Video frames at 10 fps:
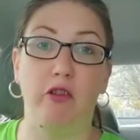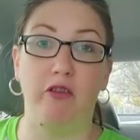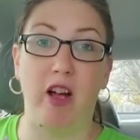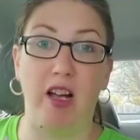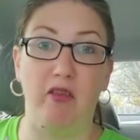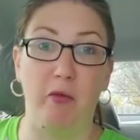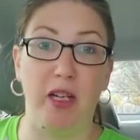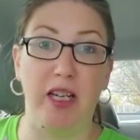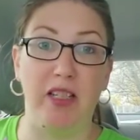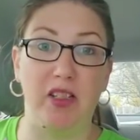for 5
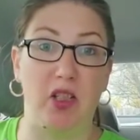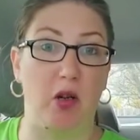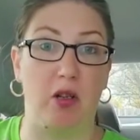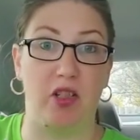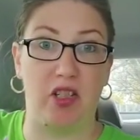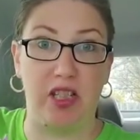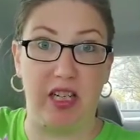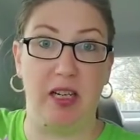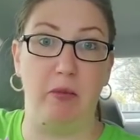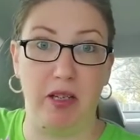minutes. So I'll
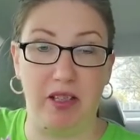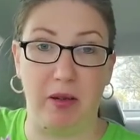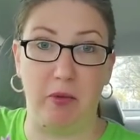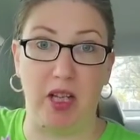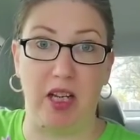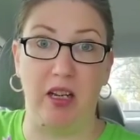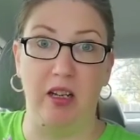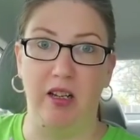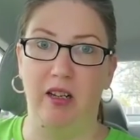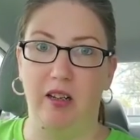sit him in something
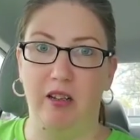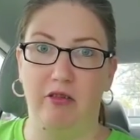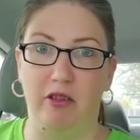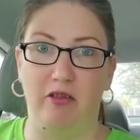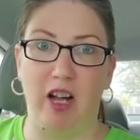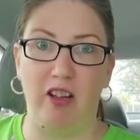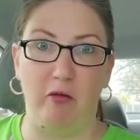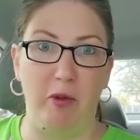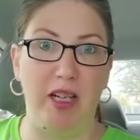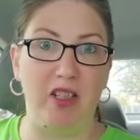for
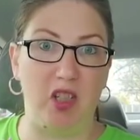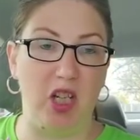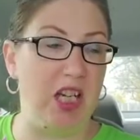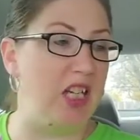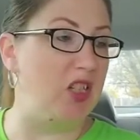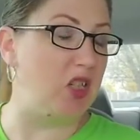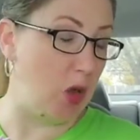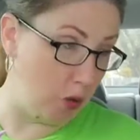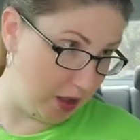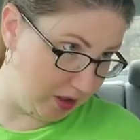5 minutes so he can
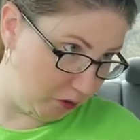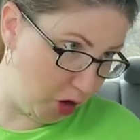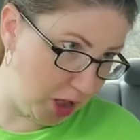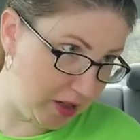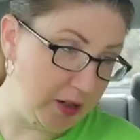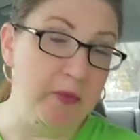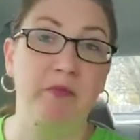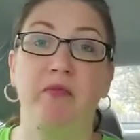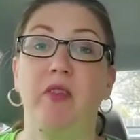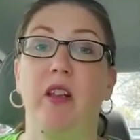soak his foot
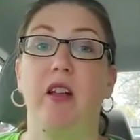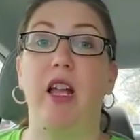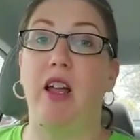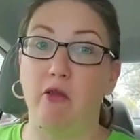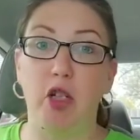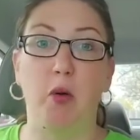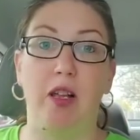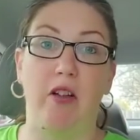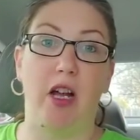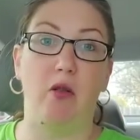every
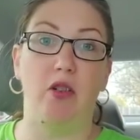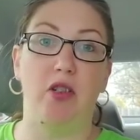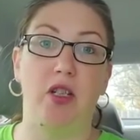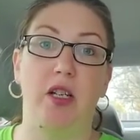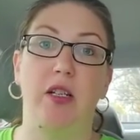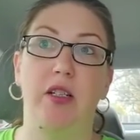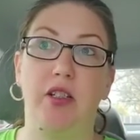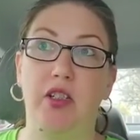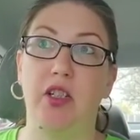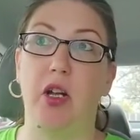12 hours.
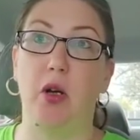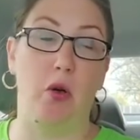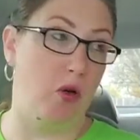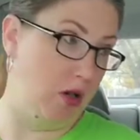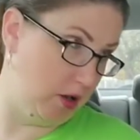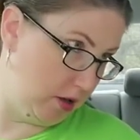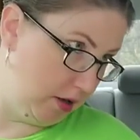So